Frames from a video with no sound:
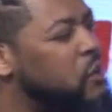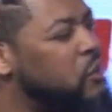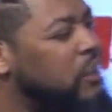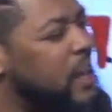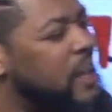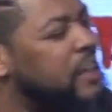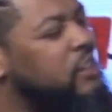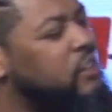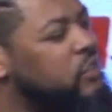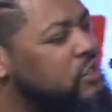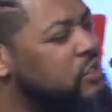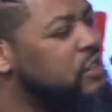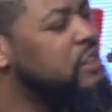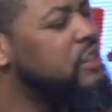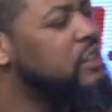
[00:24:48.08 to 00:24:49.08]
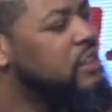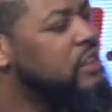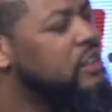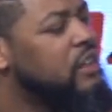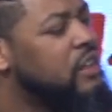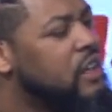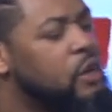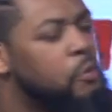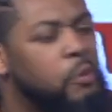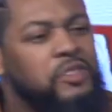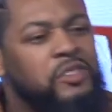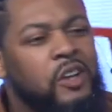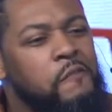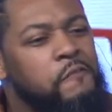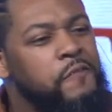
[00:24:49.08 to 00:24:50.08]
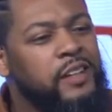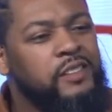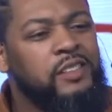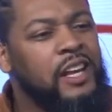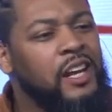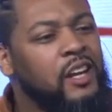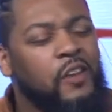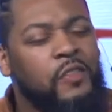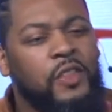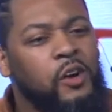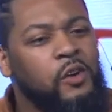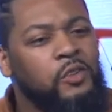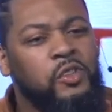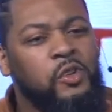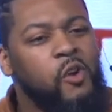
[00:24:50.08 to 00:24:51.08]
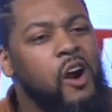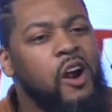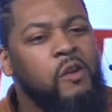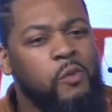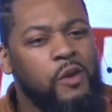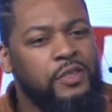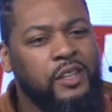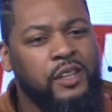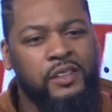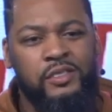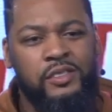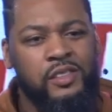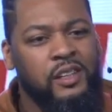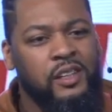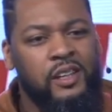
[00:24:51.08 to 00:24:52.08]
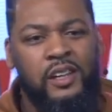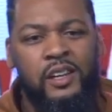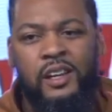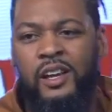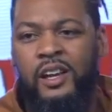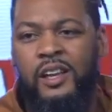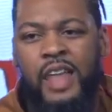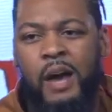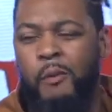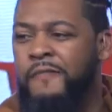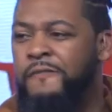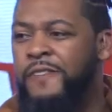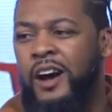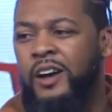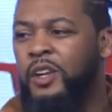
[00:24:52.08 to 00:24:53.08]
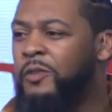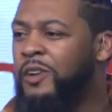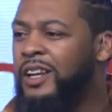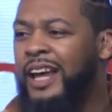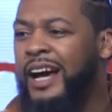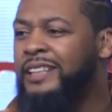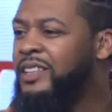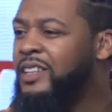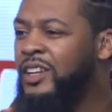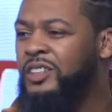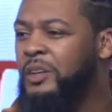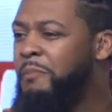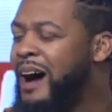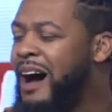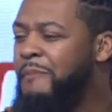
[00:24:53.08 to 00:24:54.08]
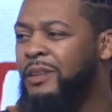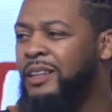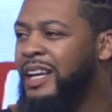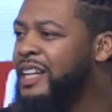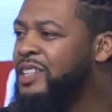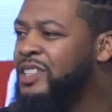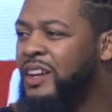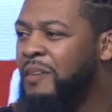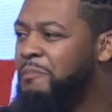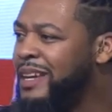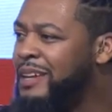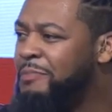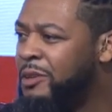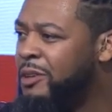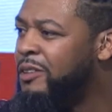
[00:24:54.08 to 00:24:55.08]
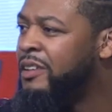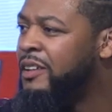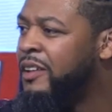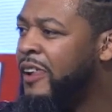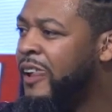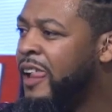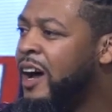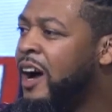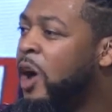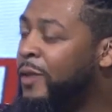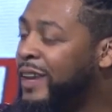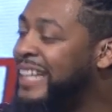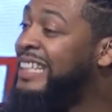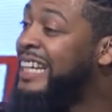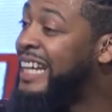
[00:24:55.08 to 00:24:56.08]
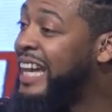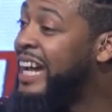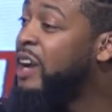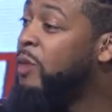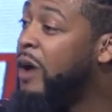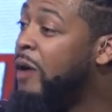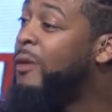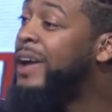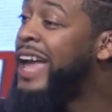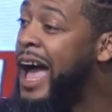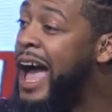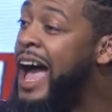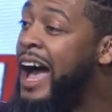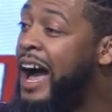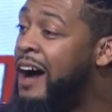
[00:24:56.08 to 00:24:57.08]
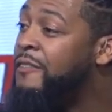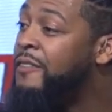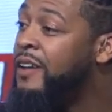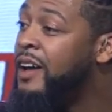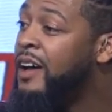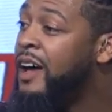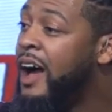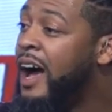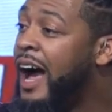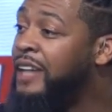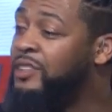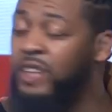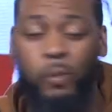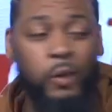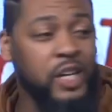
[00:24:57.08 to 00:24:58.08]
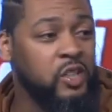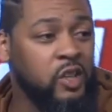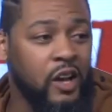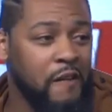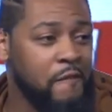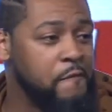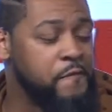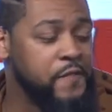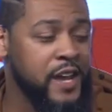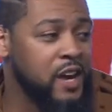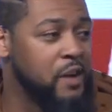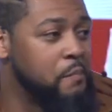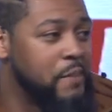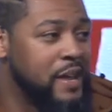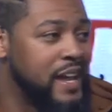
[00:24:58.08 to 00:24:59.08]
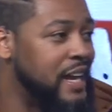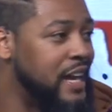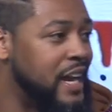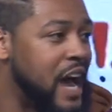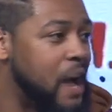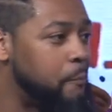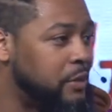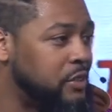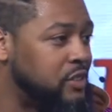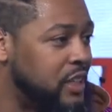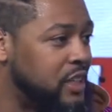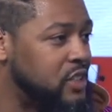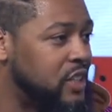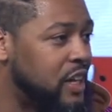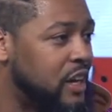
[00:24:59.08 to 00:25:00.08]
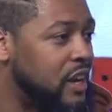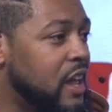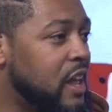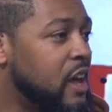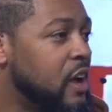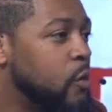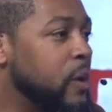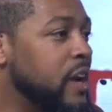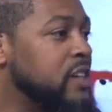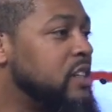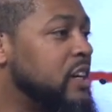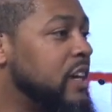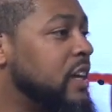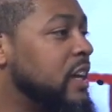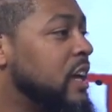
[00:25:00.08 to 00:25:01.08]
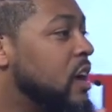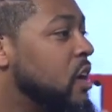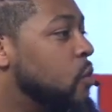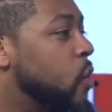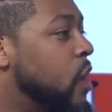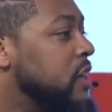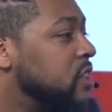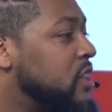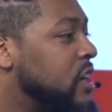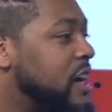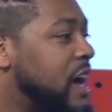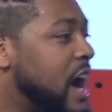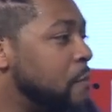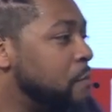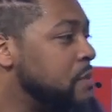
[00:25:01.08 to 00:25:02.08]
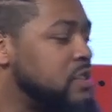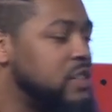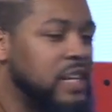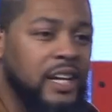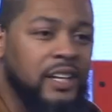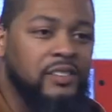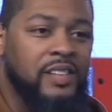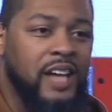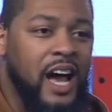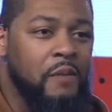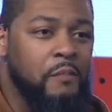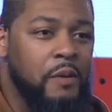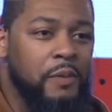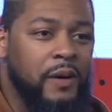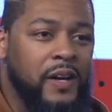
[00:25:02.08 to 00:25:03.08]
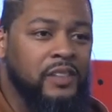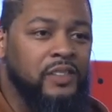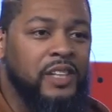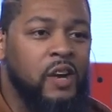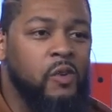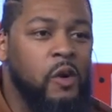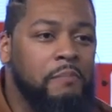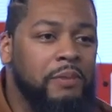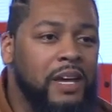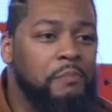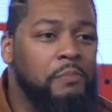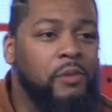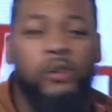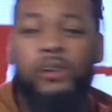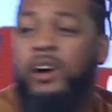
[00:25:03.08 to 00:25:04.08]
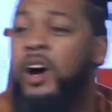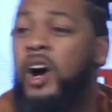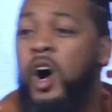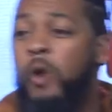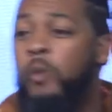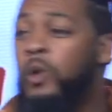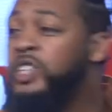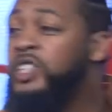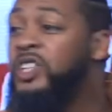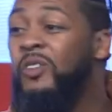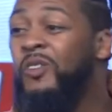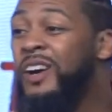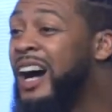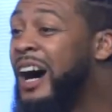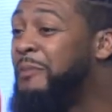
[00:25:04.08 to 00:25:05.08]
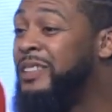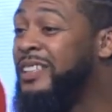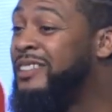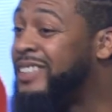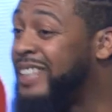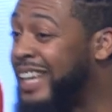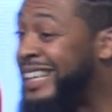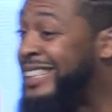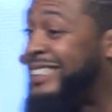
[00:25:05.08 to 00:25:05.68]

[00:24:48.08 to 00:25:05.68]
like us. We're so fixated on those who aren't with us that we fail to realize that there's a population of people who need to hear what we have. And so we shouldn't fear men in opposition we should want to accomplish the assignment because there were people who were showing up to see is